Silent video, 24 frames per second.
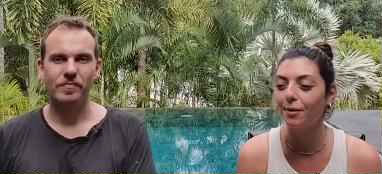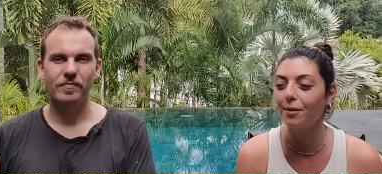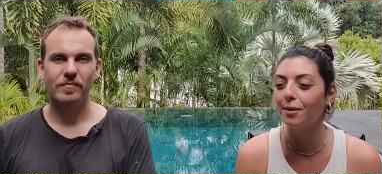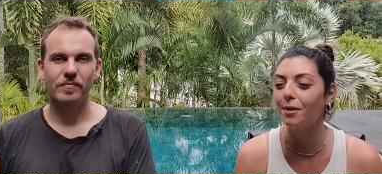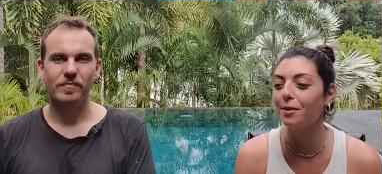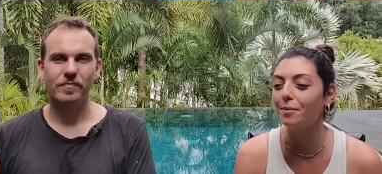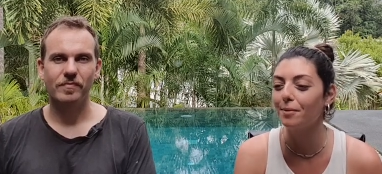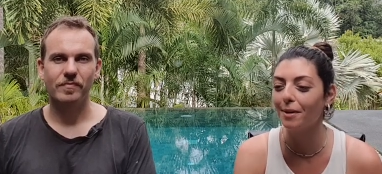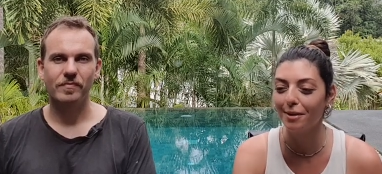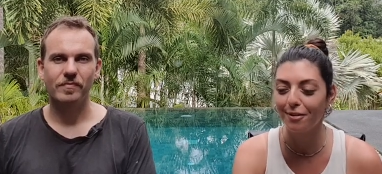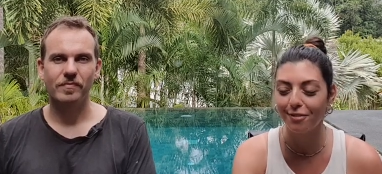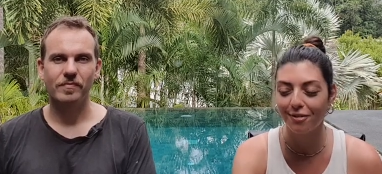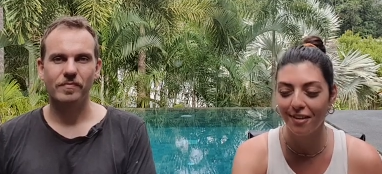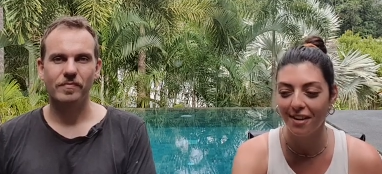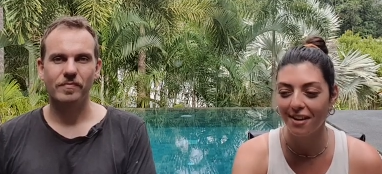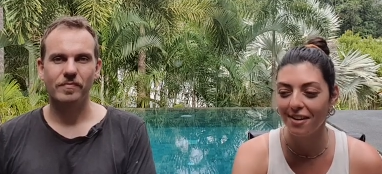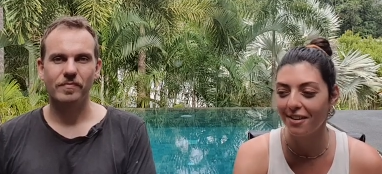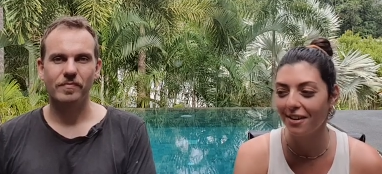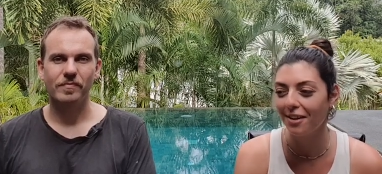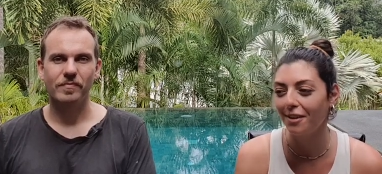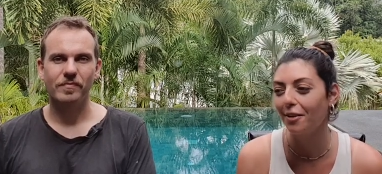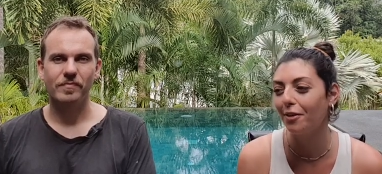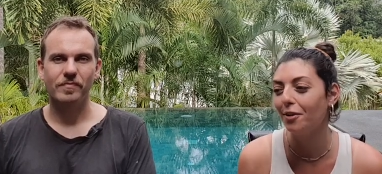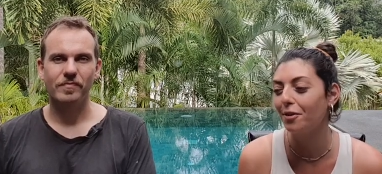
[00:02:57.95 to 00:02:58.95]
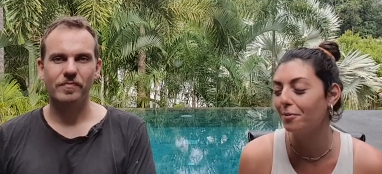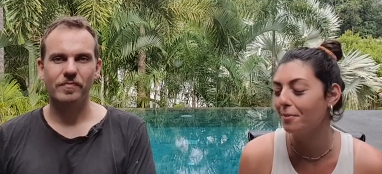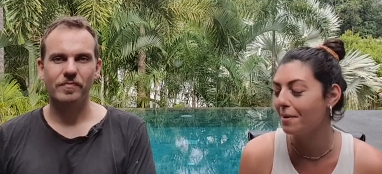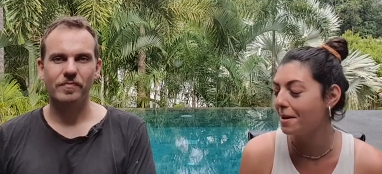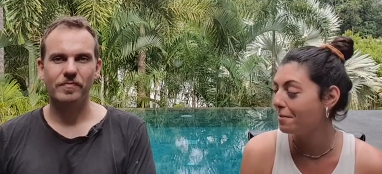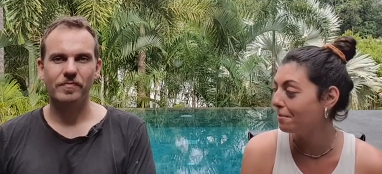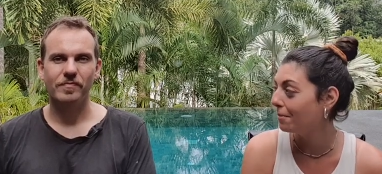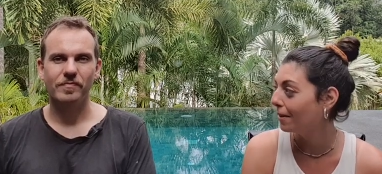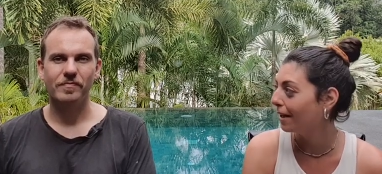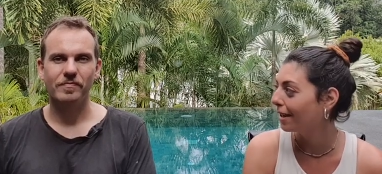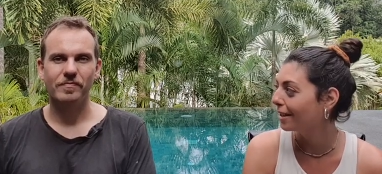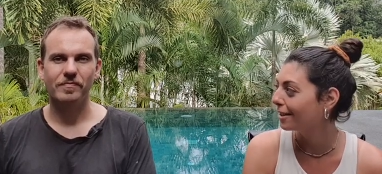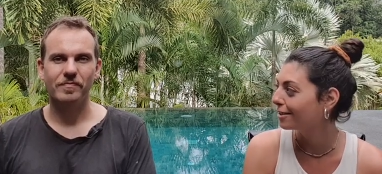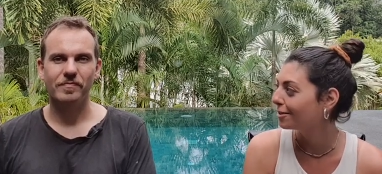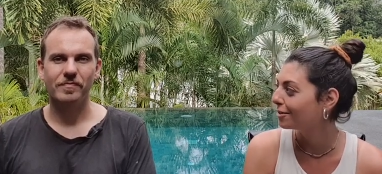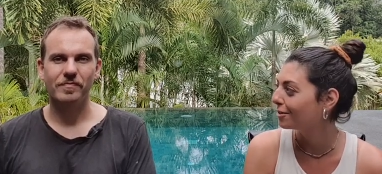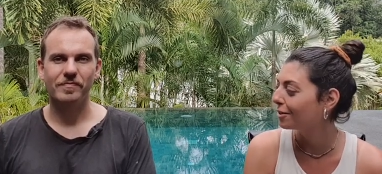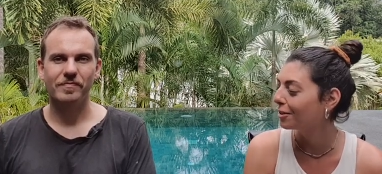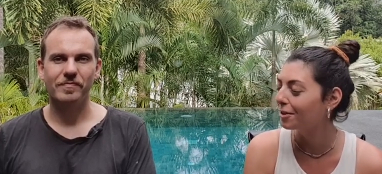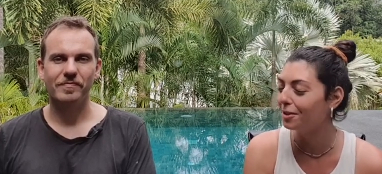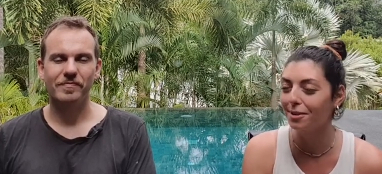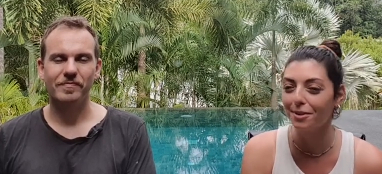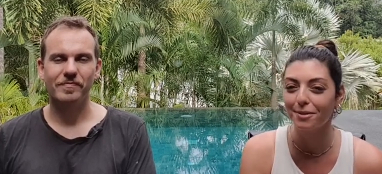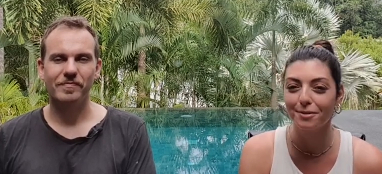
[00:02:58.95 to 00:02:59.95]
Speaker 1: Or my ferry or my
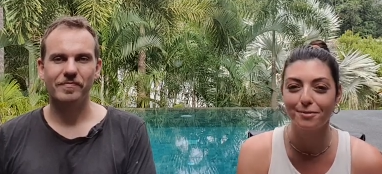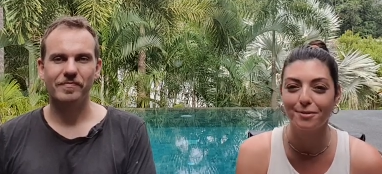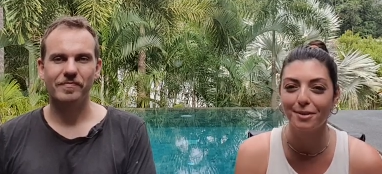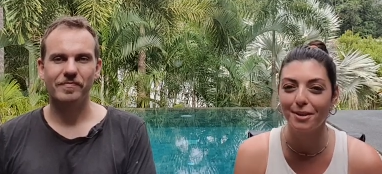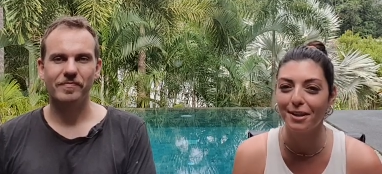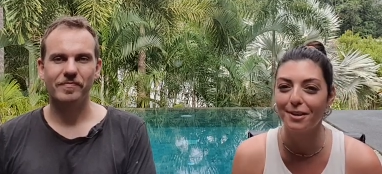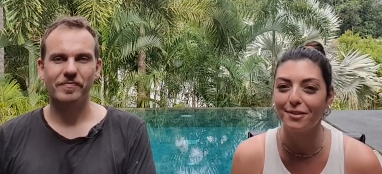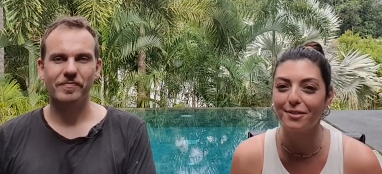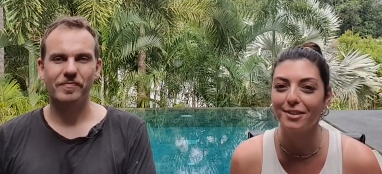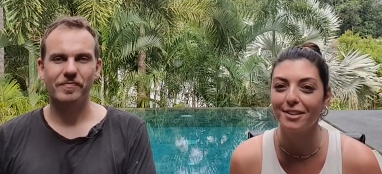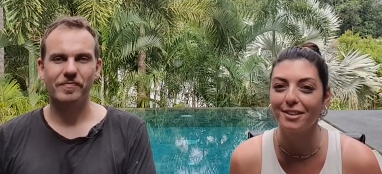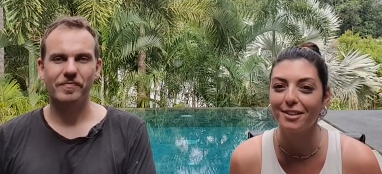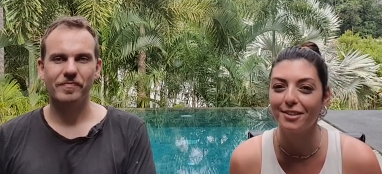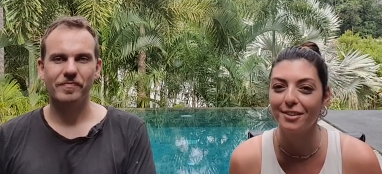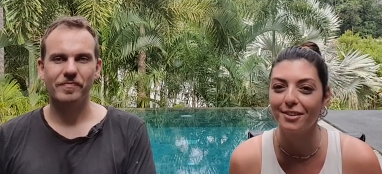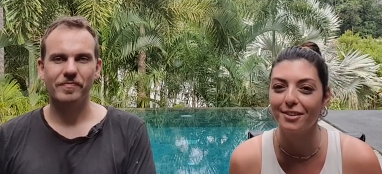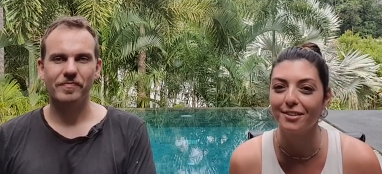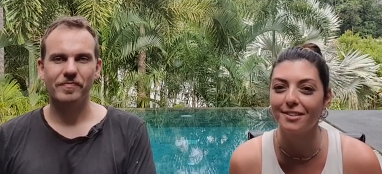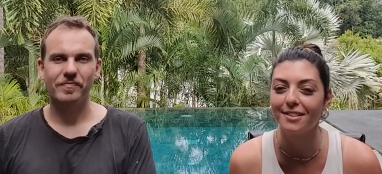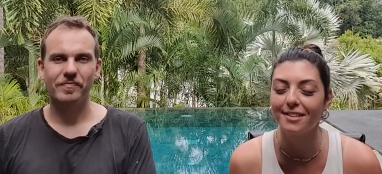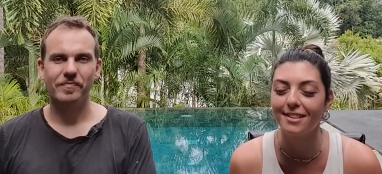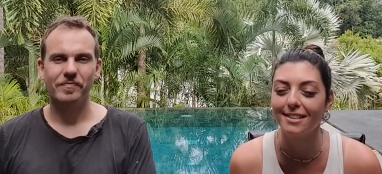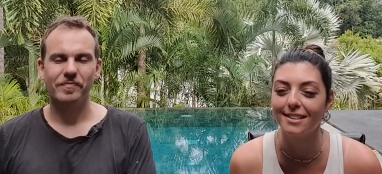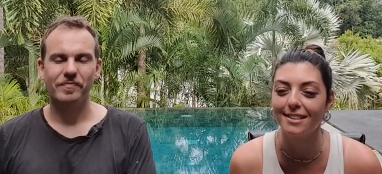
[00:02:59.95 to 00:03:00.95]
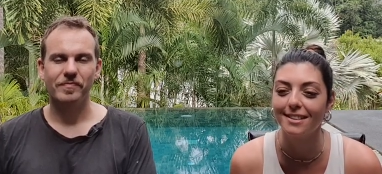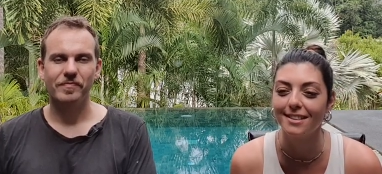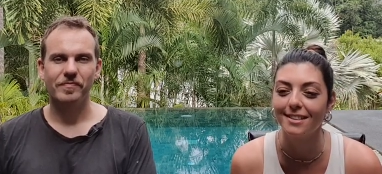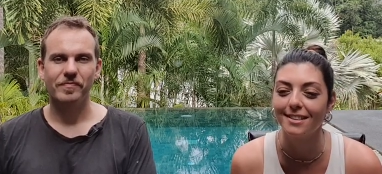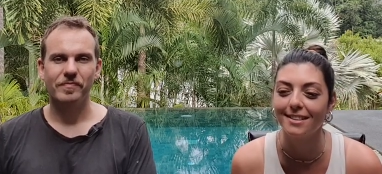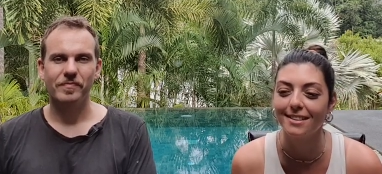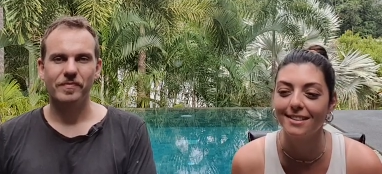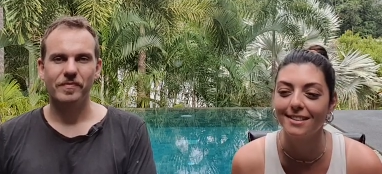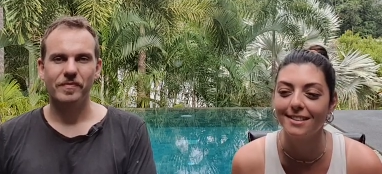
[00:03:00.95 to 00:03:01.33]
bus or whatever, you know, this is